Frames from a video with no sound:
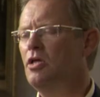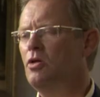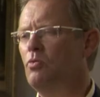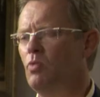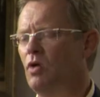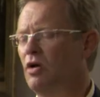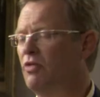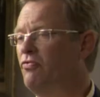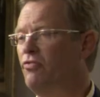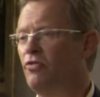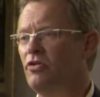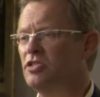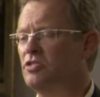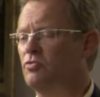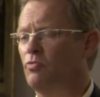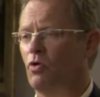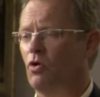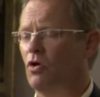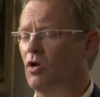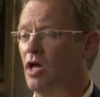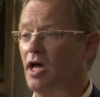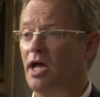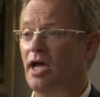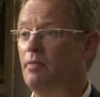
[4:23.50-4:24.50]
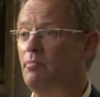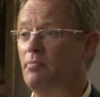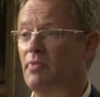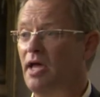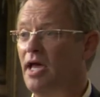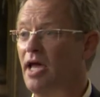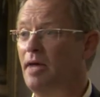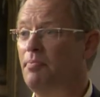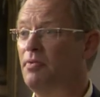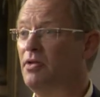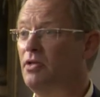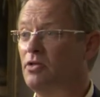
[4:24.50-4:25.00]
Well, first of all, I'm
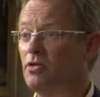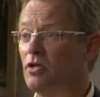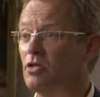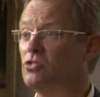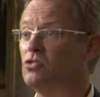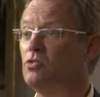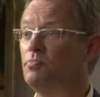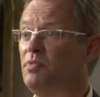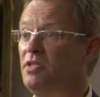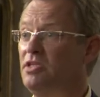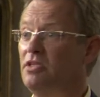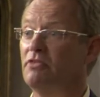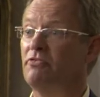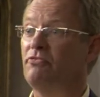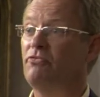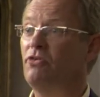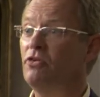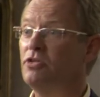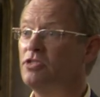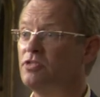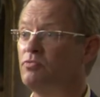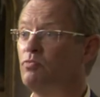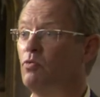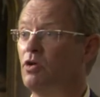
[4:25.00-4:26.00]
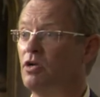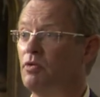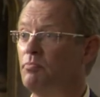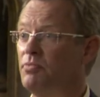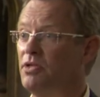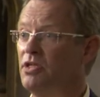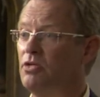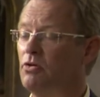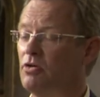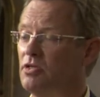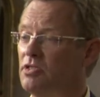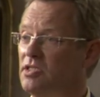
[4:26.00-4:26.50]
happy not to be the first one,
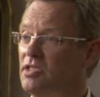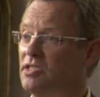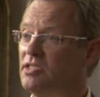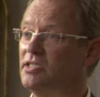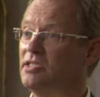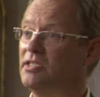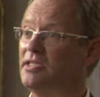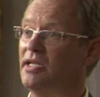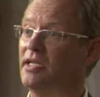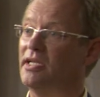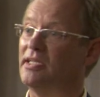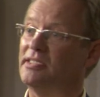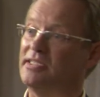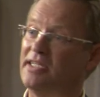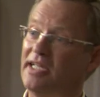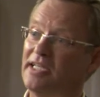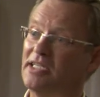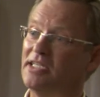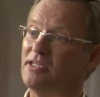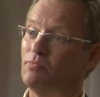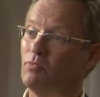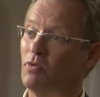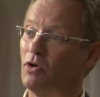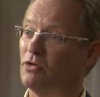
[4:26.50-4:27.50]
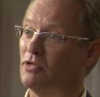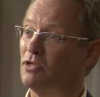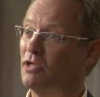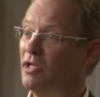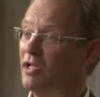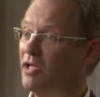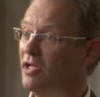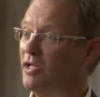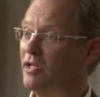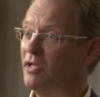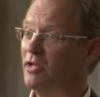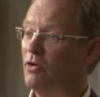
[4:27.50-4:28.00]
because this is in a sense what
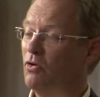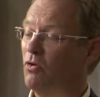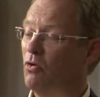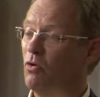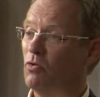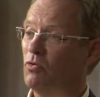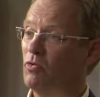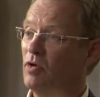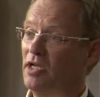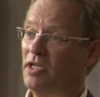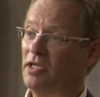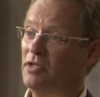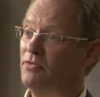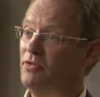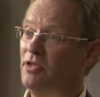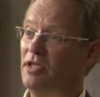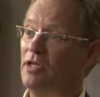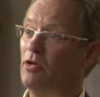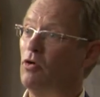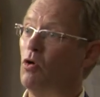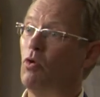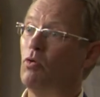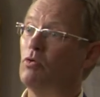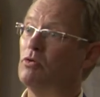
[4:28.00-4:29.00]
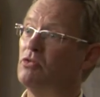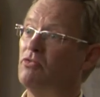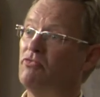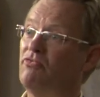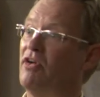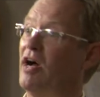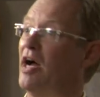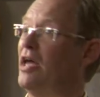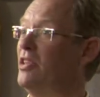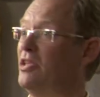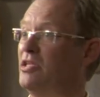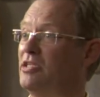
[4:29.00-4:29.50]
already the old
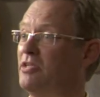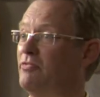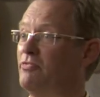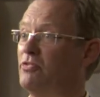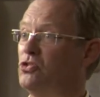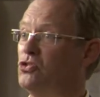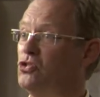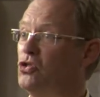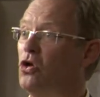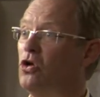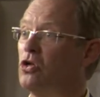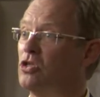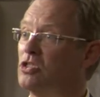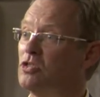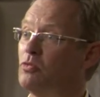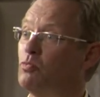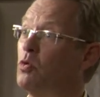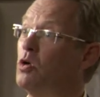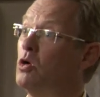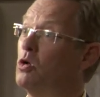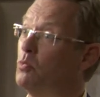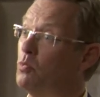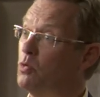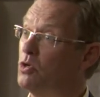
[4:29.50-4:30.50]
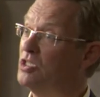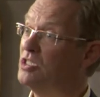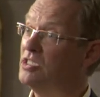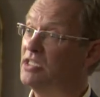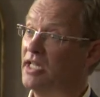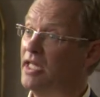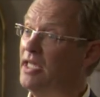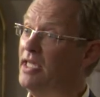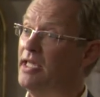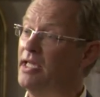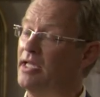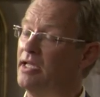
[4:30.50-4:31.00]
fathers of the church were
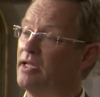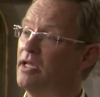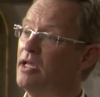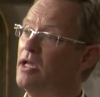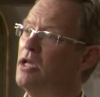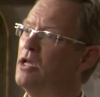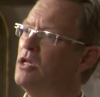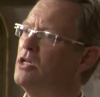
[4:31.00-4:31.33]
saying.